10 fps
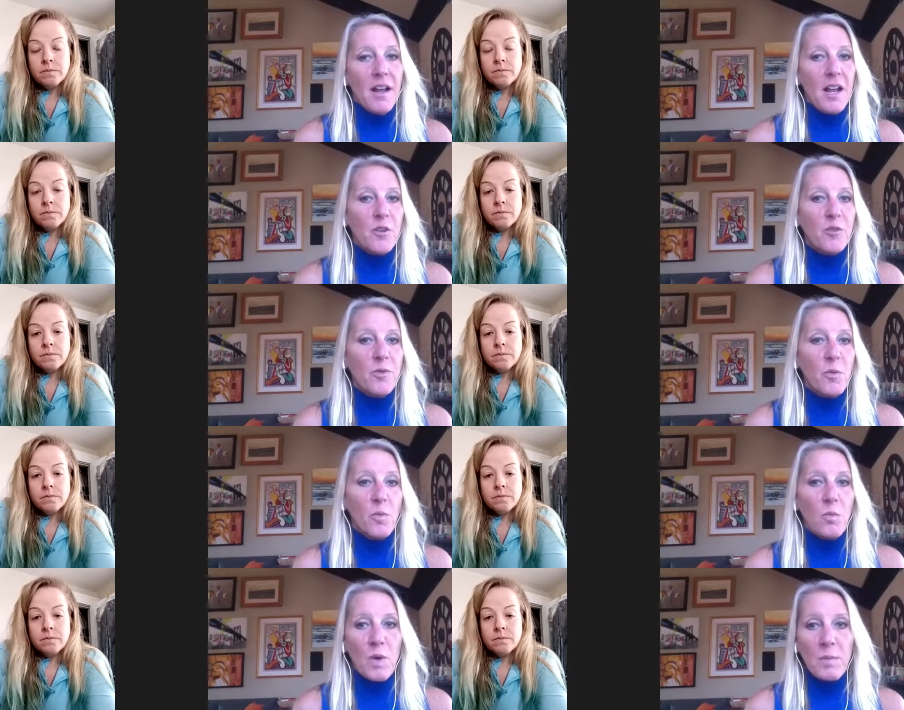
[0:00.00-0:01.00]
Speaker 1: if
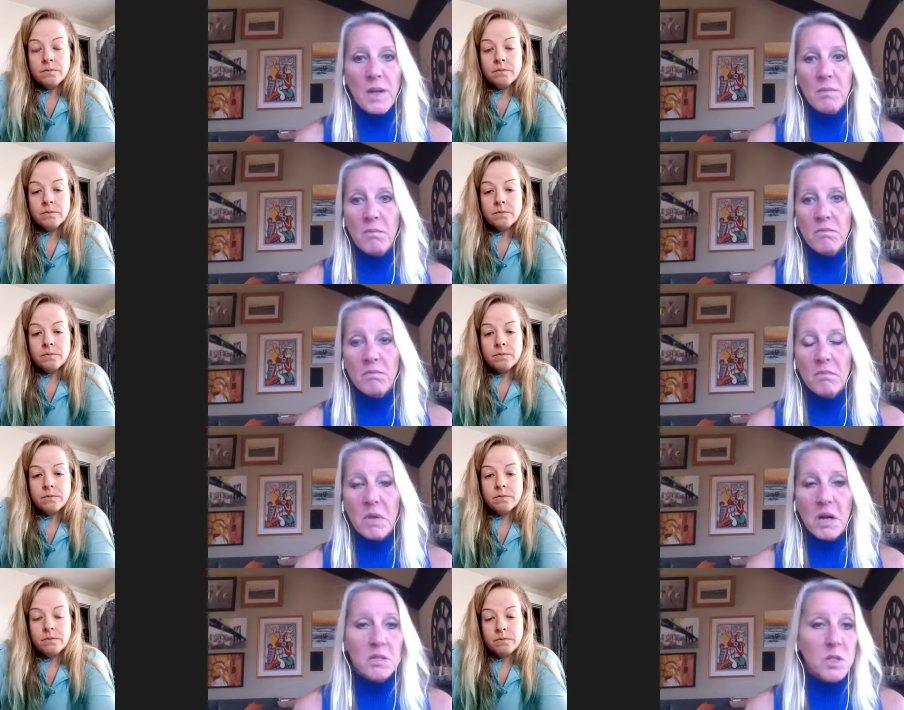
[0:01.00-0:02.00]
women,
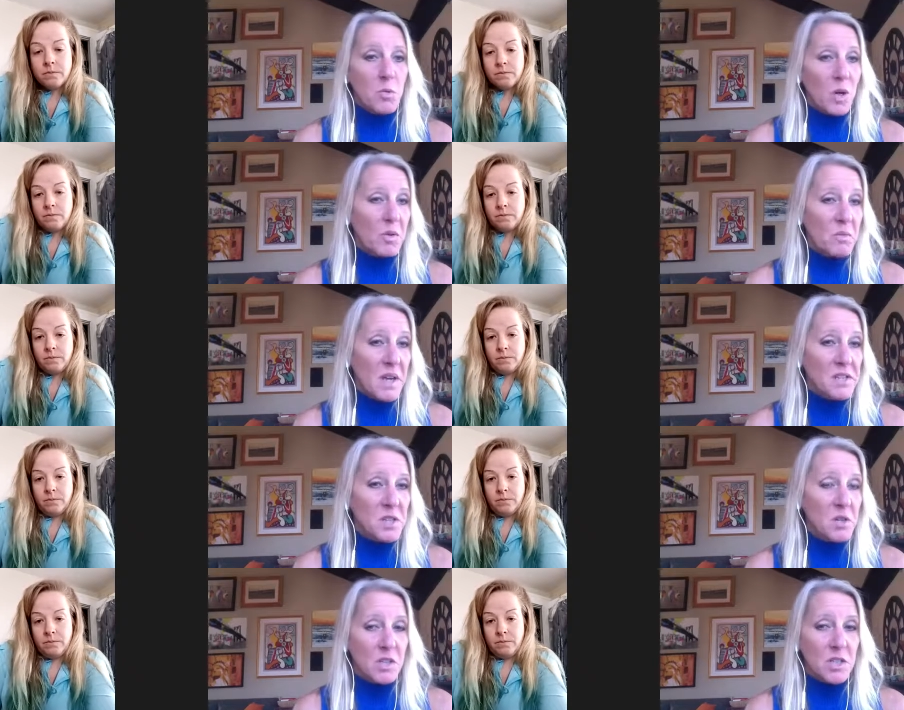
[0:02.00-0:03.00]
do you work with men
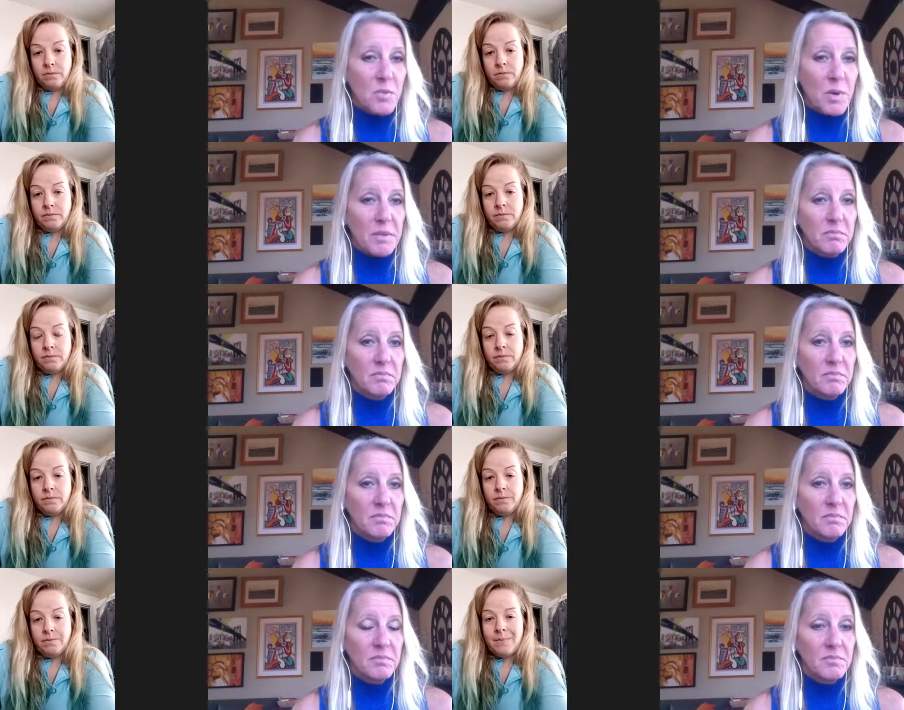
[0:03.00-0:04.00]
too, or just women?
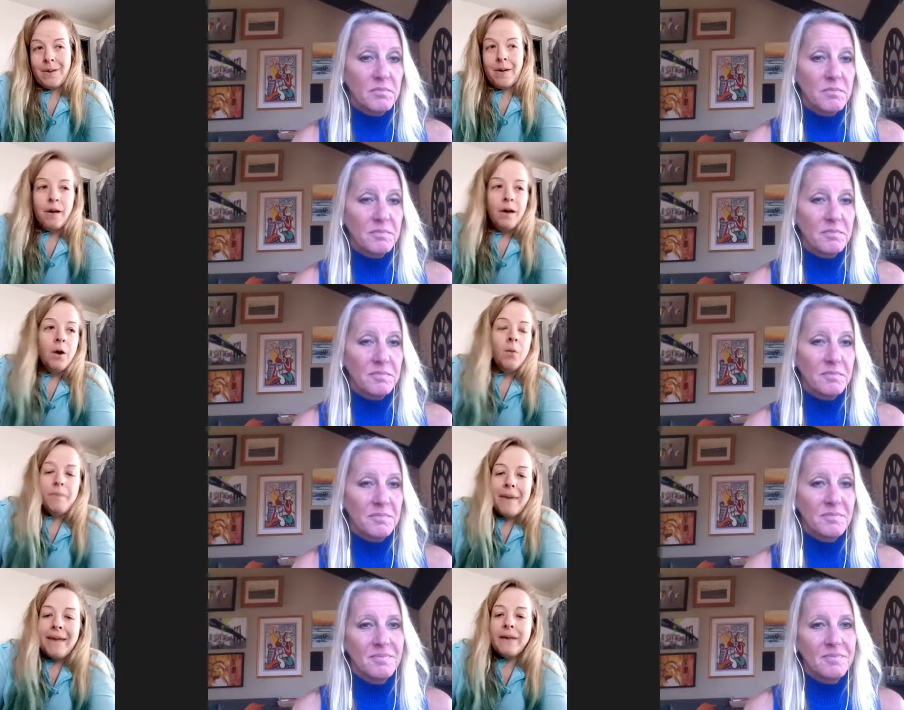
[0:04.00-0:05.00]

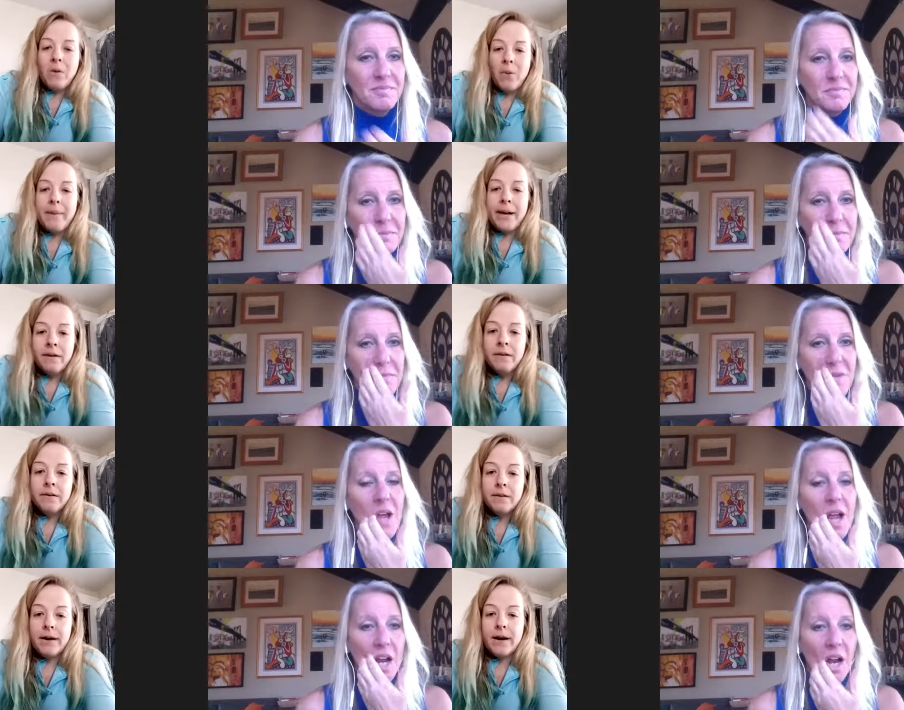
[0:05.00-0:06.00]
Speaker 2: Mainly women.
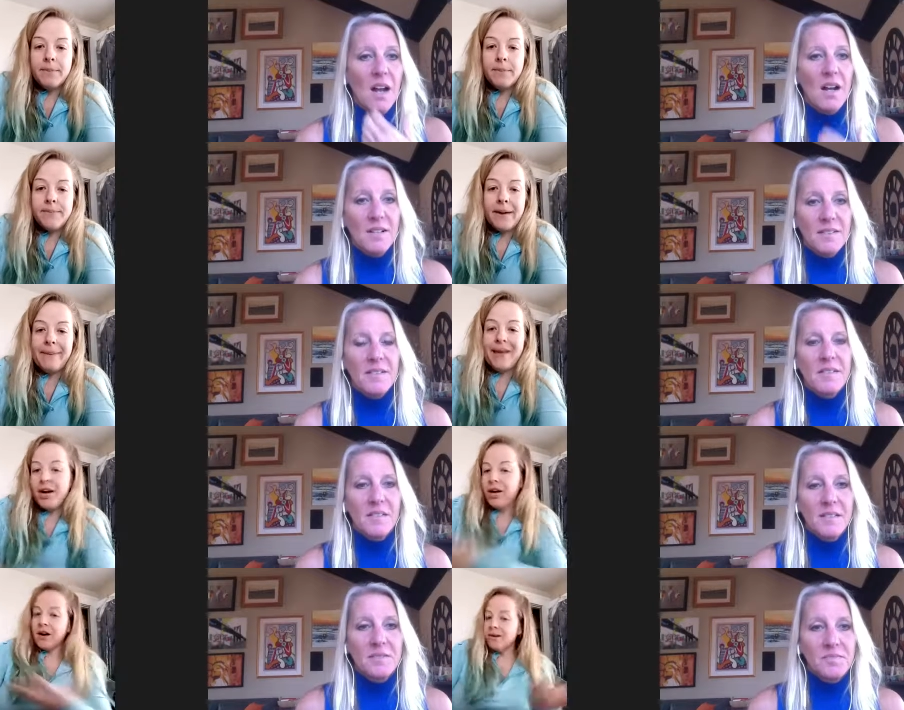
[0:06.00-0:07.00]
Okay. It's mainly a
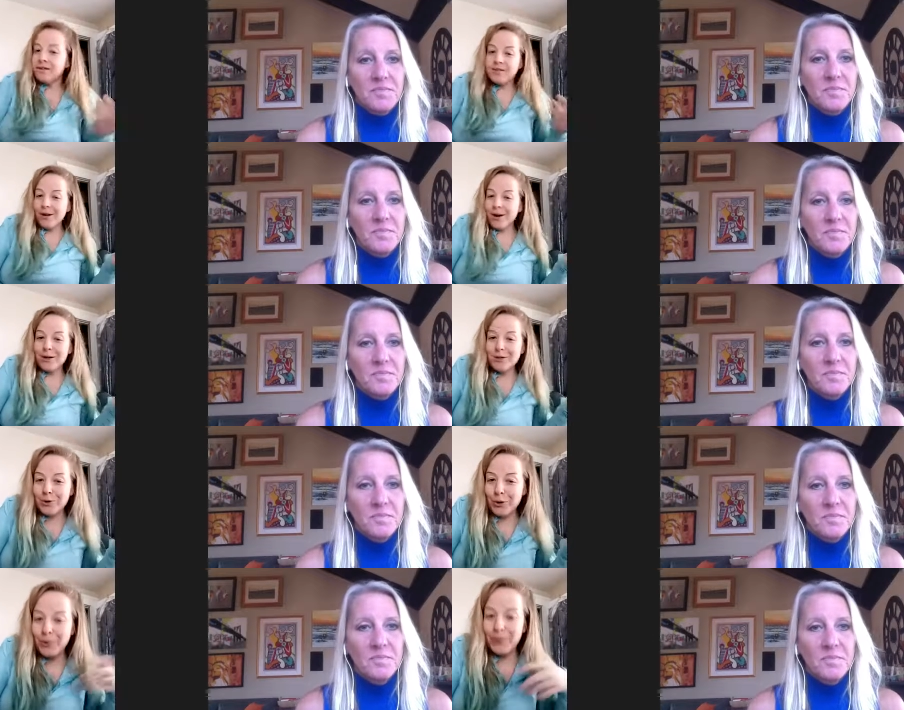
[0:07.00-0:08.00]
girls
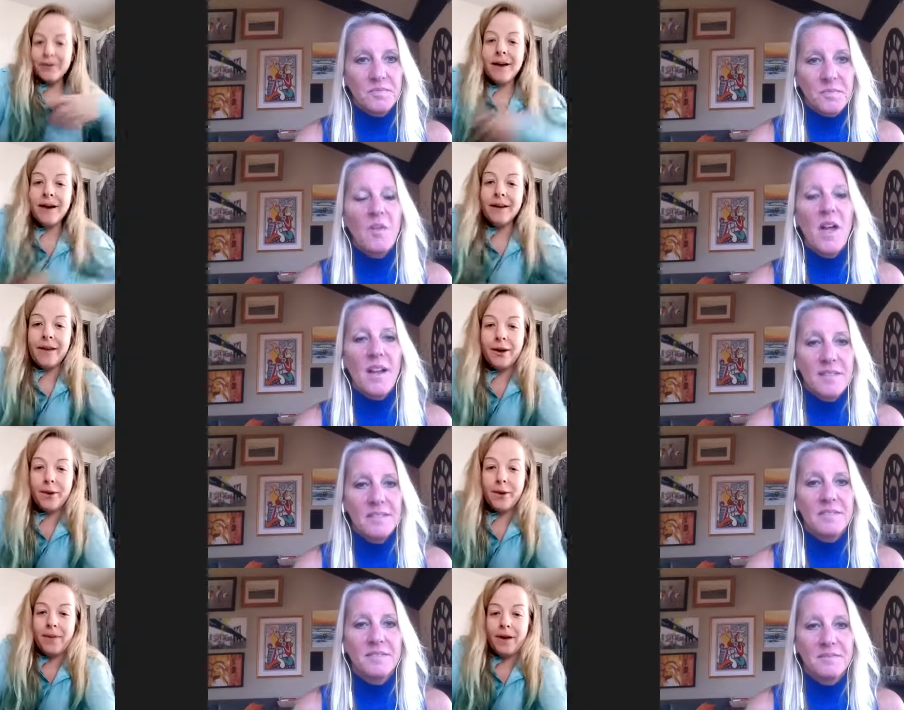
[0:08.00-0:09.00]
group, kind of like
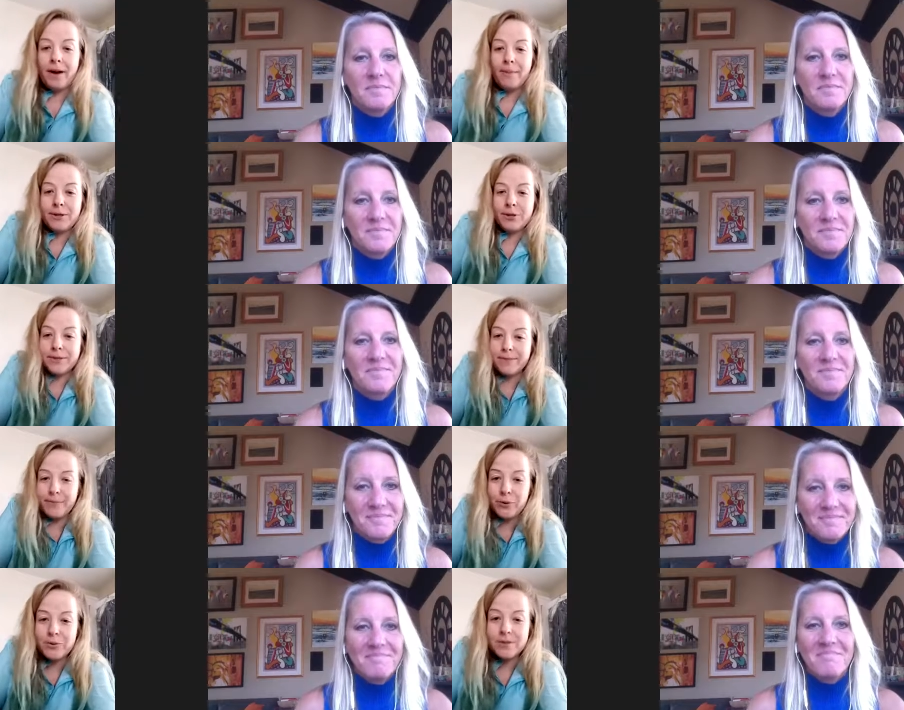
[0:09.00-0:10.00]
your bitches and
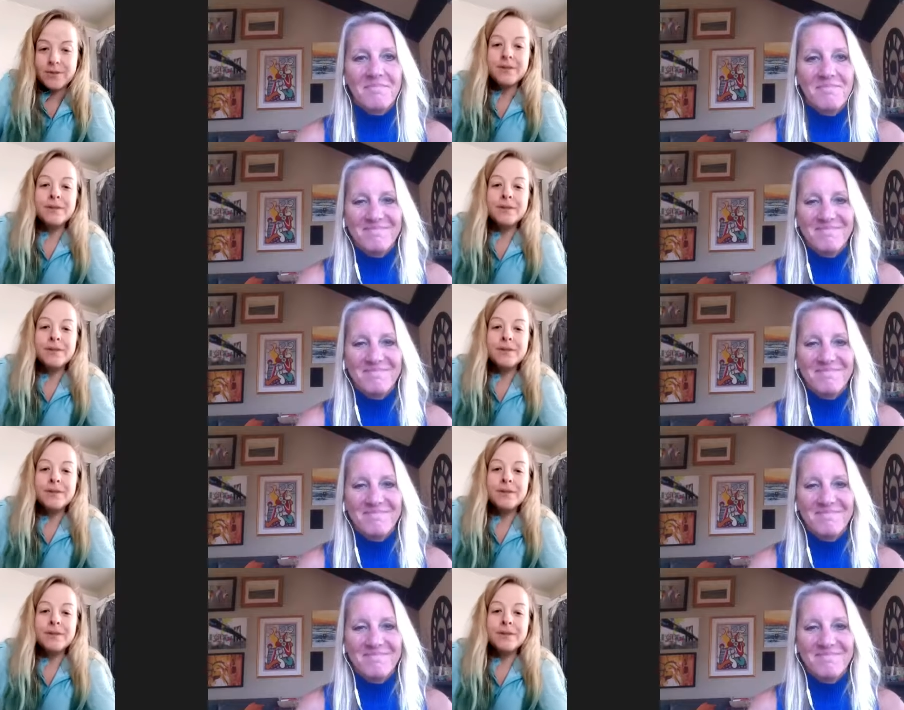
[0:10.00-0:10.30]
booze